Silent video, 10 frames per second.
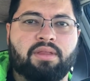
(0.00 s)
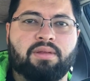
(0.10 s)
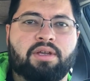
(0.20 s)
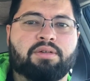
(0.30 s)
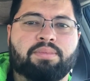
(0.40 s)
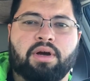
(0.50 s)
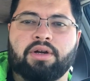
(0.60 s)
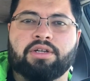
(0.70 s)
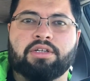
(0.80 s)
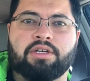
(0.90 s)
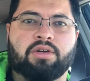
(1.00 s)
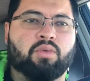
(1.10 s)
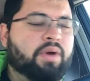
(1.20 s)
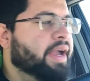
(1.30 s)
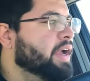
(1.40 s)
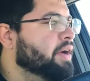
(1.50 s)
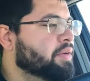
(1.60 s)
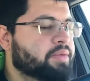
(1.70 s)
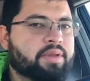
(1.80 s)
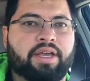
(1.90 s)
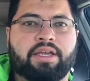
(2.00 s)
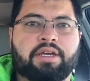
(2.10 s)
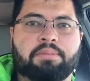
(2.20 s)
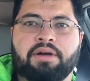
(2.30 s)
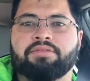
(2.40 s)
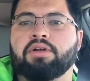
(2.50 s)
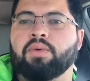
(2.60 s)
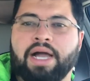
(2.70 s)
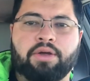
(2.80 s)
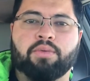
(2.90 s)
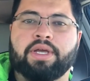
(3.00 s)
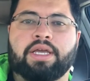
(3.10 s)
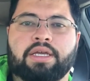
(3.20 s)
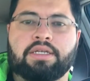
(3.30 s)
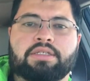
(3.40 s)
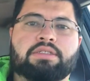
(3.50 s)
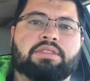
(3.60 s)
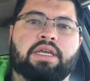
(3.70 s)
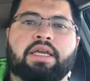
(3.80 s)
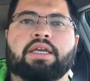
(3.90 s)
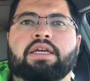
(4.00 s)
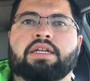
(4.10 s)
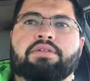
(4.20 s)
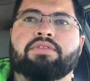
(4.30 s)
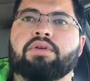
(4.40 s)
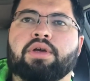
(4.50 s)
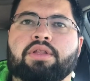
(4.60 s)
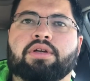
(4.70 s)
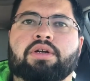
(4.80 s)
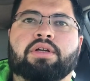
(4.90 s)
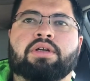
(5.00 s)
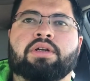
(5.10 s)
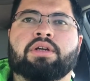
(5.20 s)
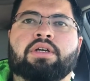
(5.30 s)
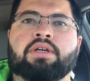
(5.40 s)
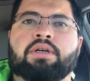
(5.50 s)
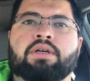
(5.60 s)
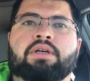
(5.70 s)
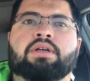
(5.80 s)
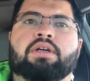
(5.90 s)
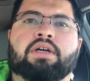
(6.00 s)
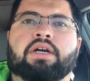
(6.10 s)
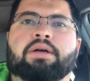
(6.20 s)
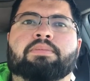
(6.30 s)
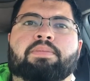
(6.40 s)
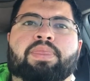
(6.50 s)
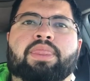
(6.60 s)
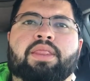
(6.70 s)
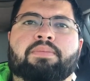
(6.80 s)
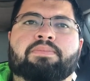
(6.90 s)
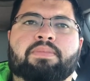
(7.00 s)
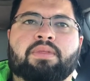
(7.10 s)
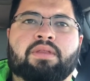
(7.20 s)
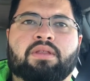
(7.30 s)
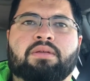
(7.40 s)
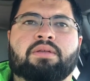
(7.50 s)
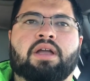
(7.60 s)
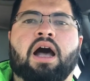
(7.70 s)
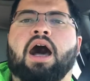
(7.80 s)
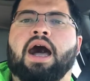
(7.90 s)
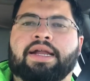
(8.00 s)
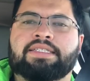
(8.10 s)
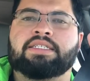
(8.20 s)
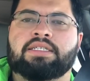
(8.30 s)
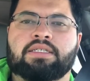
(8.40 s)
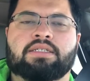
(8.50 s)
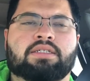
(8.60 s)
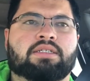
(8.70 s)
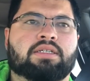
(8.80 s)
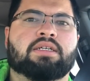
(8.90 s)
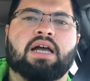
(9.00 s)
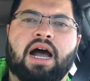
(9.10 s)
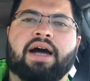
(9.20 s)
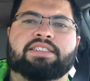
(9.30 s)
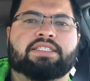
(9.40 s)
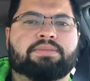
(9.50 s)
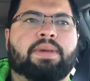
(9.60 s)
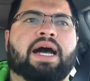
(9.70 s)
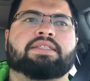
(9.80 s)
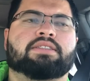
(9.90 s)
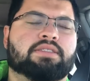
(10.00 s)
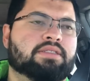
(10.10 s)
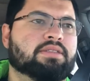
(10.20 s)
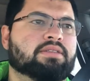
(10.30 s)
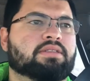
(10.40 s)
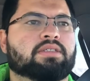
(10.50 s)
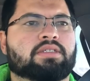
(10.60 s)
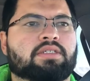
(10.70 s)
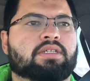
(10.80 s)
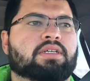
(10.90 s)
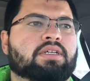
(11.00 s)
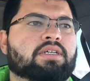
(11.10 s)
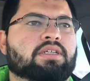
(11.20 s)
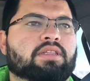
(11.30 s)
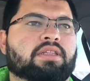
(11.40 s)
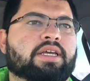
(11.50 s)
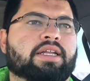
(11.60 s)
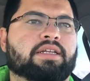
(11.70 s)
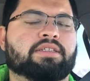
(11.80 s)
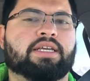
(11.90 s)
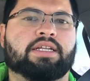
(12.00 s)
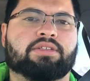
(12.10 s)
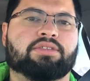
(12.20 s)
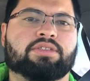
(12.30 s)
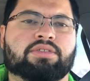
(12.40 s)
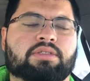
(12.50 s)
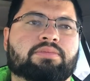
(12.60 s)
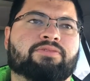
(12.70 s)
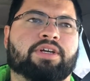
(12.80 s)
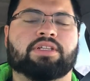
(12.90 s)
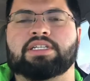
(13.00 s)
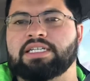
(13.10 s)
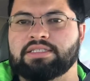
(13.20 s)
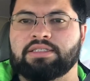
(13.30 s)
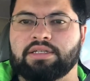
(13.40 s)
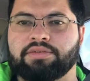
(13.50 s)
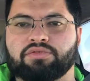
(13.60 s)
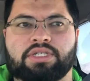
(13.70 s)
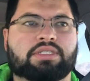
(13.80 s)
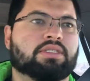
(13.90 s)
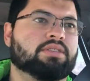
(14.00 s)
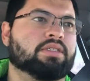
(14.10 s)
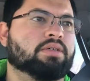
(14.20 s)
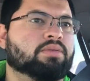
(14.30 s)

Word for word: go park around like uh, Buffalo Wild Wings and a few other Um, hot hot spots that tend to do some fairly decent deliveries. So